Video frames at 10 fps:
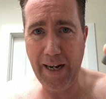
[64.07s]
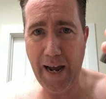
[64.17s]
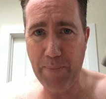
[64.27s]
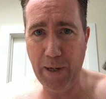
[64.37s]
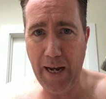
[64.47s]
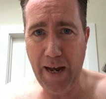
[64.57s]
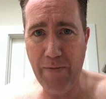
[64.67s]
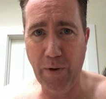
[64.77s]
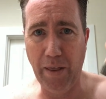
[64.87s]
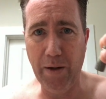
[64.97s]
I happen to
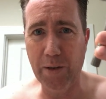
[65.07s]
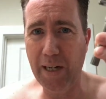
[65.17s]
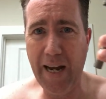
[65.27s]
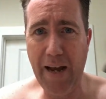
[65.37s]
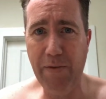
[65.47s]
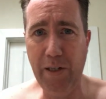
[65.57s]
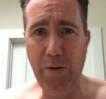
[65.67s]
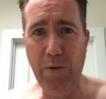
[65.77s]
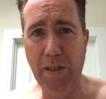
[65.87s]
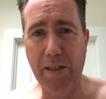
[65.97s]
have one of those, I haven't
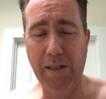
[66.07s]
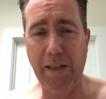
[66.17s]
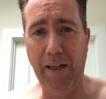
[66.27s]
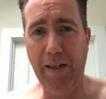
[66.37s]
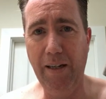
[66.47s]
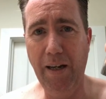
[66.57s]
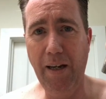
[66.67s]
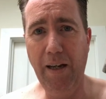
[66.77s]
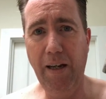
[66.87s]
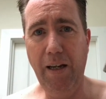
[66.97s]
used this thing
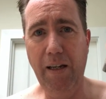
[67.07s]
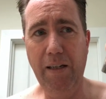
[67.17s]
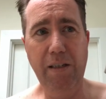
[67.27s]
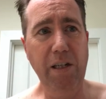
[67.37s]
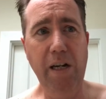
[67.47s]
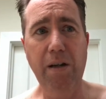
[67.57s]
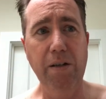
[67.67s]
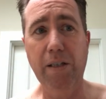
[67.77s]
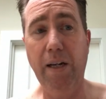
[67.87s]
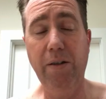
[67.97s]
in
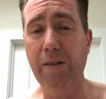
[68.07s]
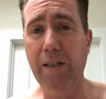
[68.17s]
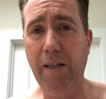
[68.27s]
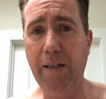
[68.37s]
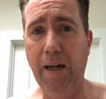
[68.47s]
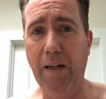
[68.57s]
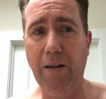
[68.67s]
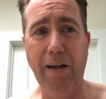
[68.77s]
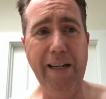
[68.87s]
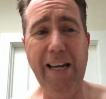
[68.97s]
years. I couldn't tell you how
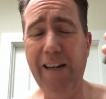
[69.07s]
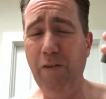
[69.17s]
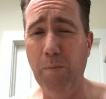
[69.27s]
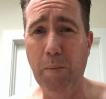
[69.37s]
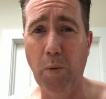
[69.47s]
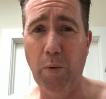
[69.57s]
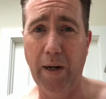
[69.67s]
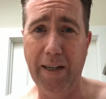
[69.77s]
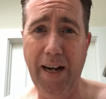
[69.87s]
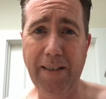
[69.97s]
long. I can't even remember
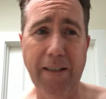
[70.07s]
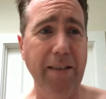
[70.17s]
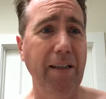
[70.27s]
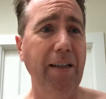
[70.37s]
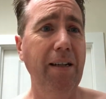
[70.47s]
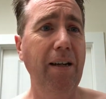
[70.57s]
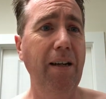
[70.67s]
where I got the thing.